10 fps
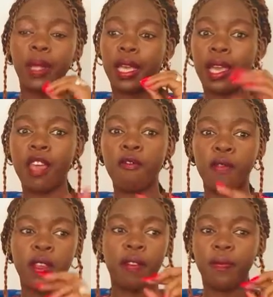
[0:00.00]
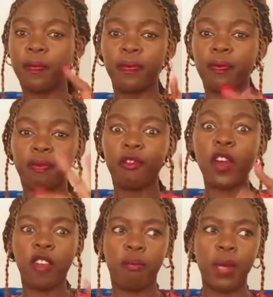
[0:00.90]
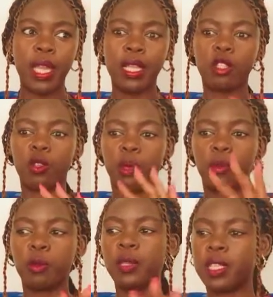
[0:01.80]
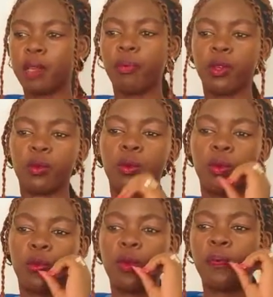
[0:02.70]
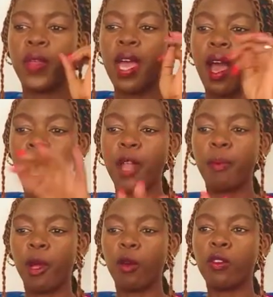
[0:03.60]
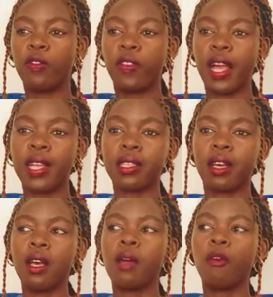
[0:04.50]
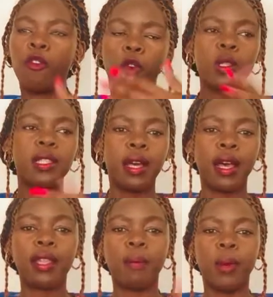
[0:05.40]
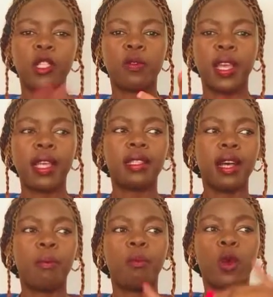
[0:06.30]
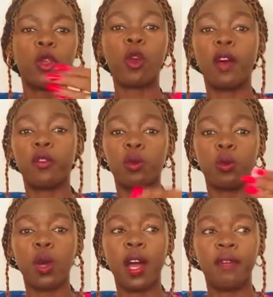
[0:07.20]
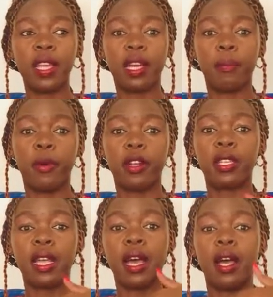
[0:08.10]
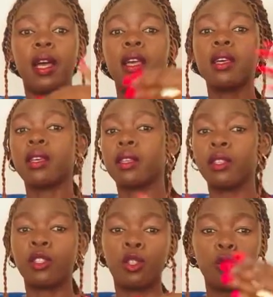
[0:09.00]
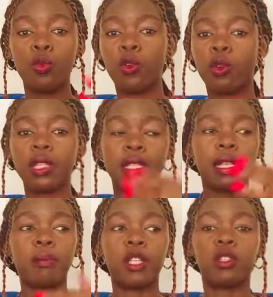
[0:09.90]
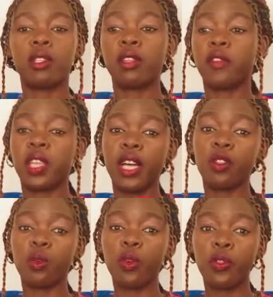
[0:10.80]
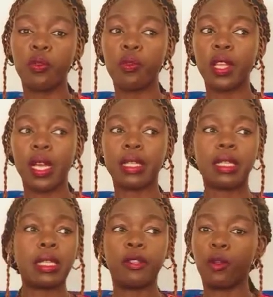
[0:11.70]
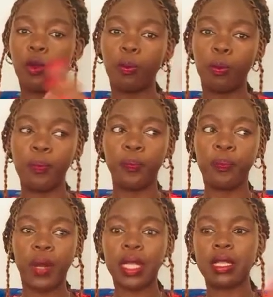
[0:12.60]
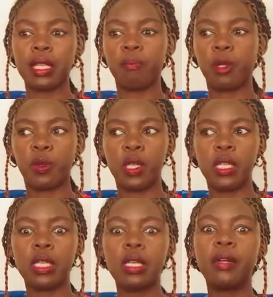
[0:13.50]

like every 5 minutes. So they put me in a separate room. I had my own flask. Of course, the other parts of the exam where you have to have like a partner, do cross examinations, everything, I had to go through that, you know, breaks in between.